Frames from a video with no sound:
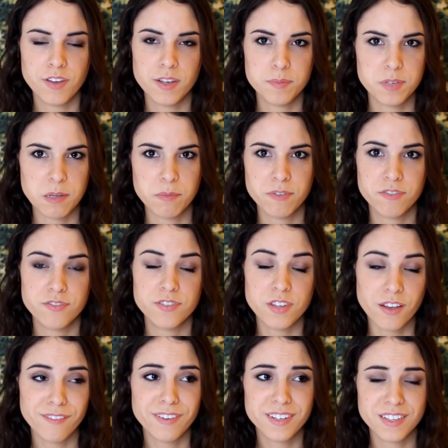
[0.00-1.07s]
develop
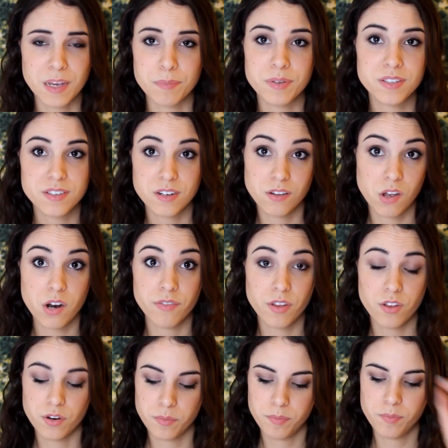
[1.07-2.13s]
self-acceptance and a
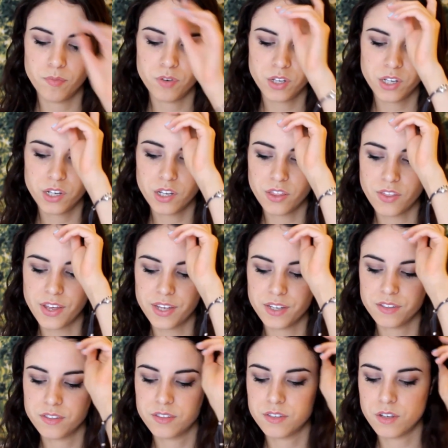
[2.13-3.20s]
lot of other really good
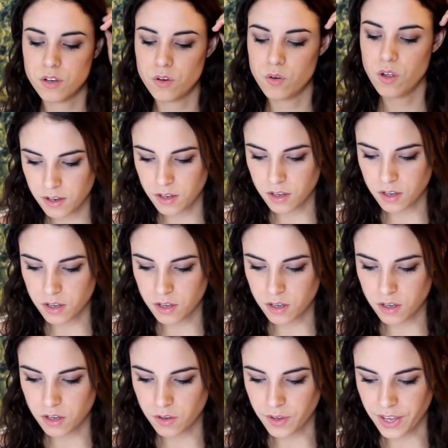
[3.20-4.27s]
things. So,
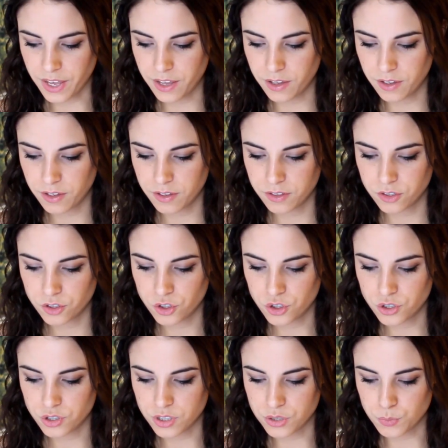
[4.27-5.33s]
okay,
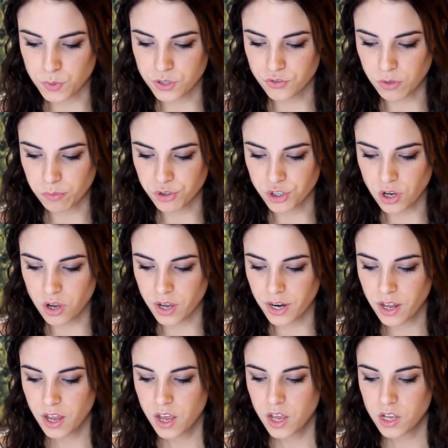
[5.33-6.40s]
this one's from
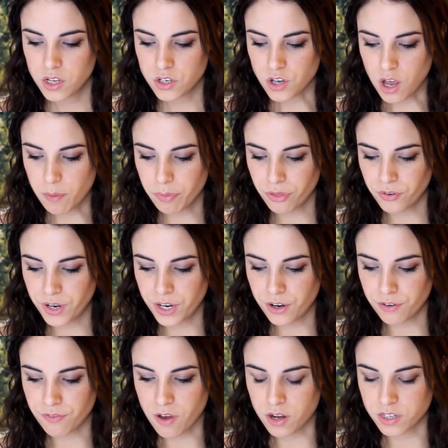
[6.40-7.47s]
Shawn. Top
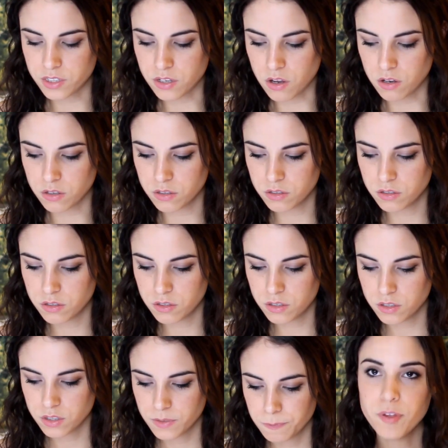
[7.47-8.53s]
3 Nirvana
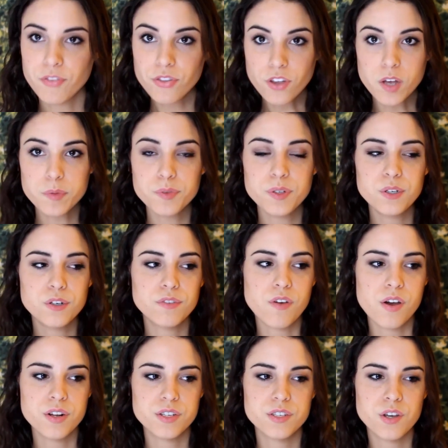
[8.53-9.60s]
songs. My top 3
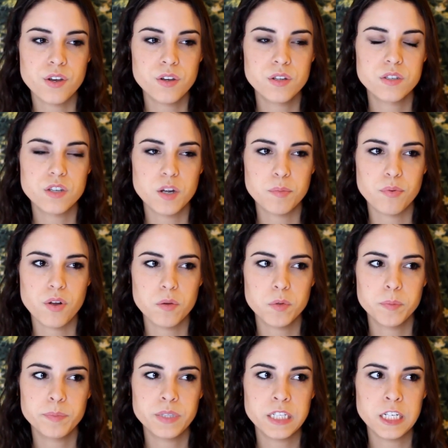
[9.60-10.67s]
Nirvana songs are
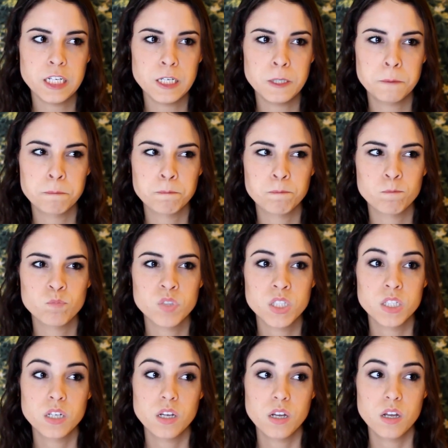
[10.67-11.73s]
probably
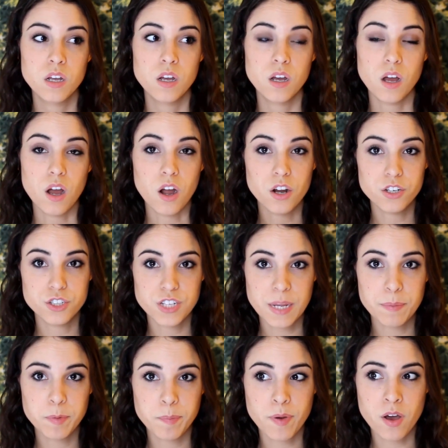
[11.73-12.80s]
A
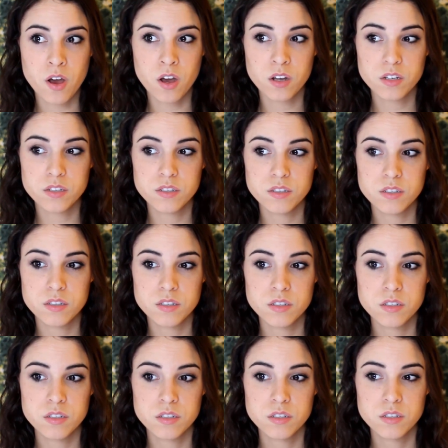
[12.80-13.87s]
Heart-Shaped
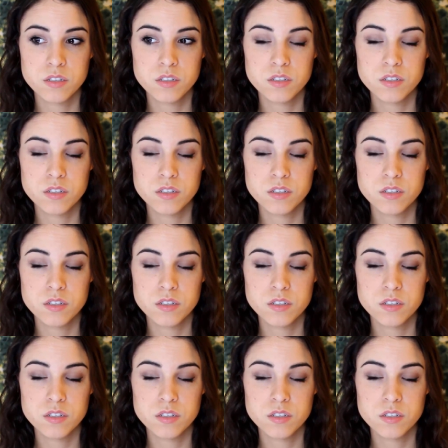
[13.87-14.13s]
Box